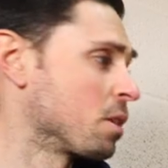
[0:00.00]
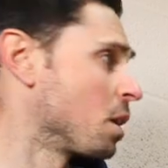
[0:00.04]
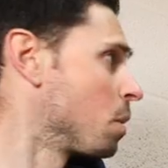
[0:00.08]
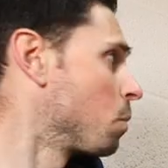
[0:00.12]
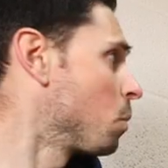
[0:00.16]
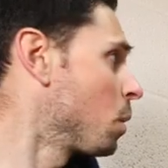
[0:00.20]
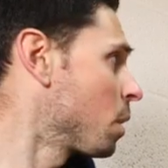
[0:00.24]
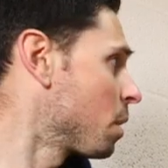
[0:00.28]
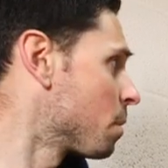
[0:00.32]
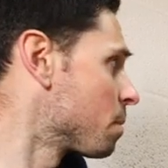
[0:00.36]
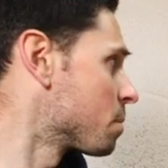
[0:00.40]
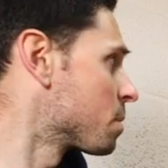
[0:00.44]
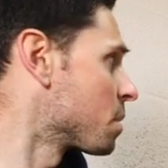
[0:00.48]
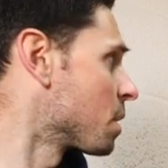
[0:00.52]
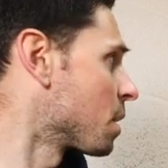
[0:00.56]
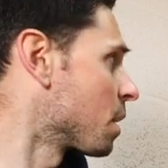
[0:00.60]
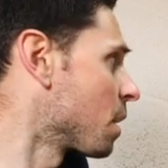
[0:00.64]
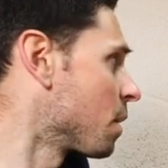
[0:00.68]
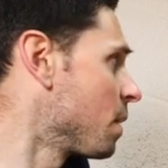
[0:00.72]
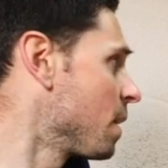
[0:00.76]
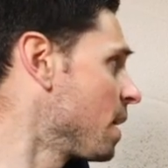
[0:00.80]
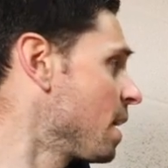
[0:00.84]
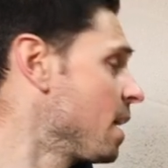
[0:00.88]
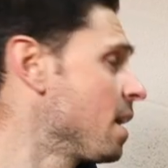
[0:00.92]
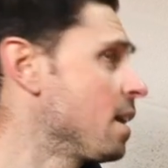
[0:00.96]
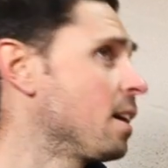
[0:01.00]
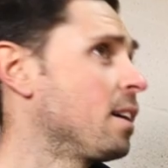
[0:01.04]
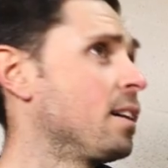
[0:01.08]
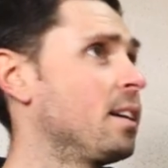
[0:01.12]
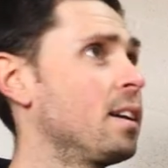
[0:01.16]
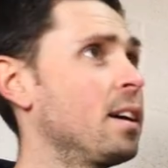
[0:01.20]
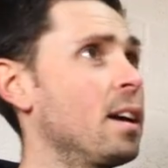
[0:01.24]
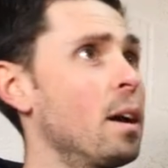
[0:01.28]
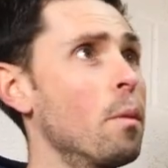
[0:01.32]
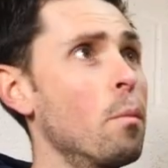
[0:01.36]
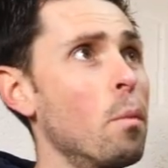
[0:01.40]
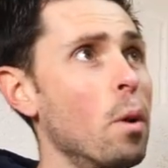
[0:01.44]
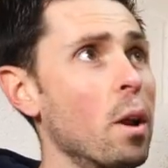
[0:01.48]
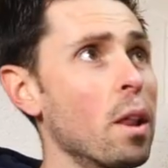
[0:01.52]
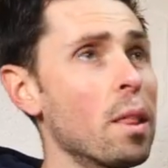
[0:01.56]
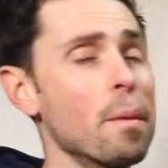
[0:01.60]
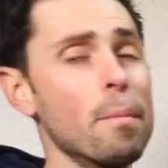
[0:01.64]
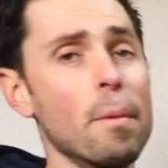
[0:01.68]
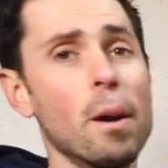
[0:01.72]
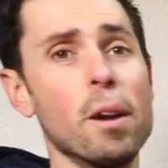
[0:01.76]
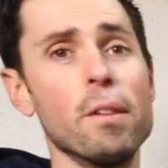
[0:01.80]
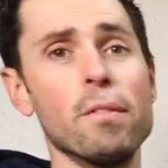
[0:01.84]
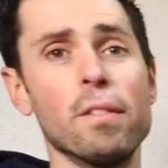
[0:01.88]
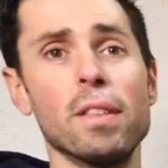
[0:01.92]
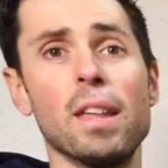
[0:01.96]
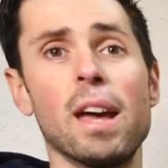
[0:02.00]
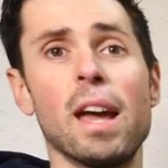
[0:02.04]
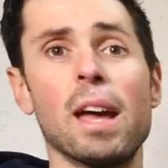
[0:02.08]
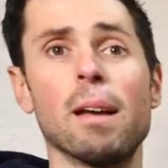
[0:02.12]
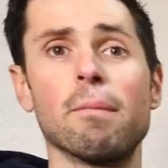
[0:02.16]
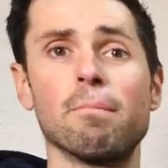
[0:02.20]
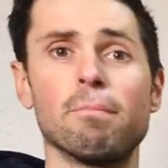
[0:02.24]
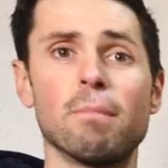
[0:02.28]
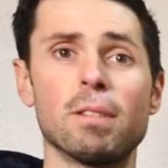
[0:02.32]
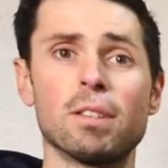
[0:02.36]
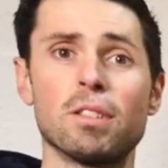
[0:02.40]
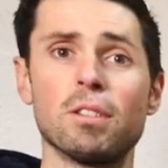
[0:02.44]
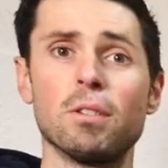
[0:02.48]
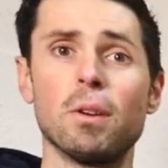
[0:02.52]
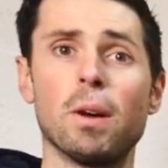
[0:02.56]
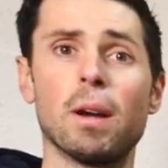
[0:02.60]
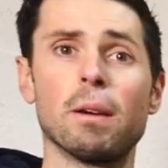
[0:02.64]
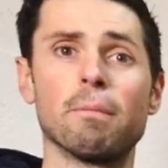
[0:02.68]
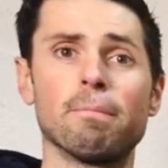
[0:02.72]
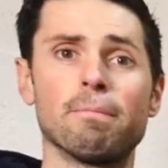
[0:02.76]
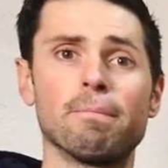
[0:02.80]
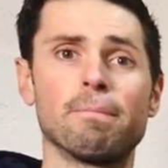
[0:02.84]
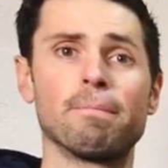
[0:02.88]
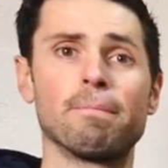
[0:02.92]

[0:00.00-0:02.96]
So one of them's gonna go here and one of them over there. Let's do it.